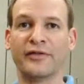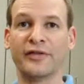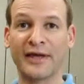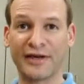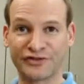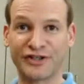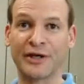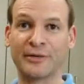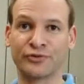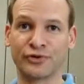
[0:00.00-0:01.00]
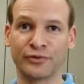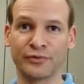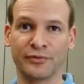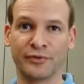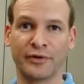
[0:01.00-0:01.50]
the STM-2.
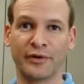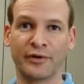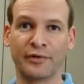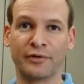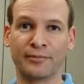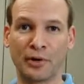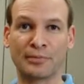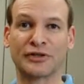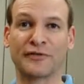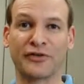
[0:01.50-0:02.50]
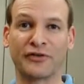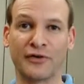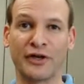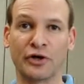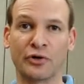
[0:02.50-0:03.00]
The purpose of this
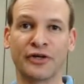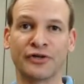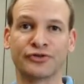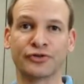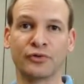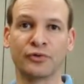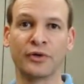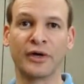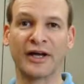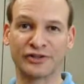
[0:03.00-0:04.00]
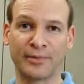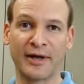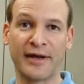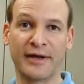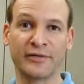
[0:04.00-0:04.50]
video is to
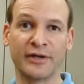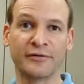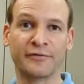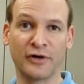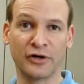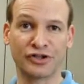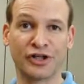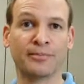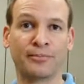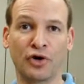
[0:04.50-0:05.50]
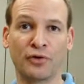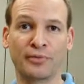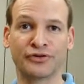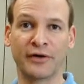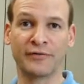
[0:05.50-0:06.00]
explain the function and
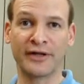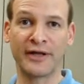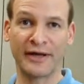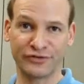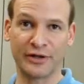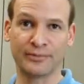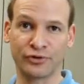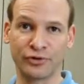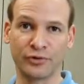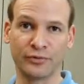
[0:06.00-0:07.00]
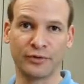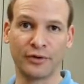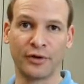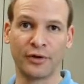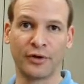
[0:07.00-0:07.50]
purpose of the STM-2.
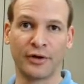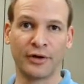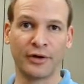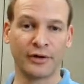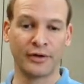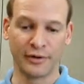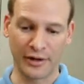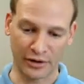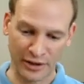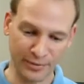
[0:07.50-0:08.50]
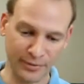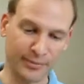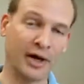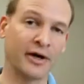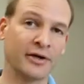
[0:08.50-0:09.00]
Now keep in
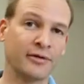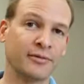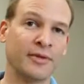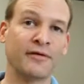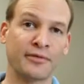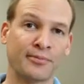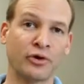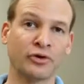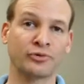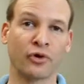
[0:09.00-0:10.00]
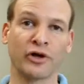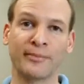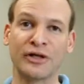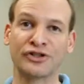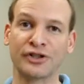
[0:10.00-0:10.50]
mind, many of the points we're going
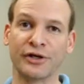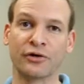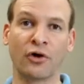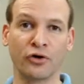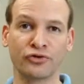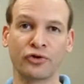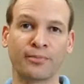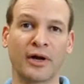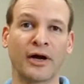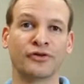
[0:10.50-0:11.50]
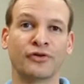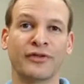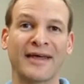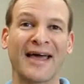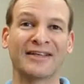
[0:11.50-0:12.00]
to mention here also apply to
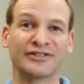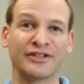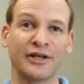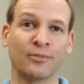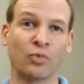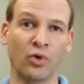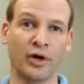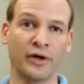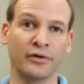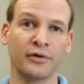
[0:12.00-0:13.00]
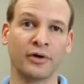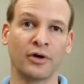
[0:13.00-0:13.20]
the STM-1,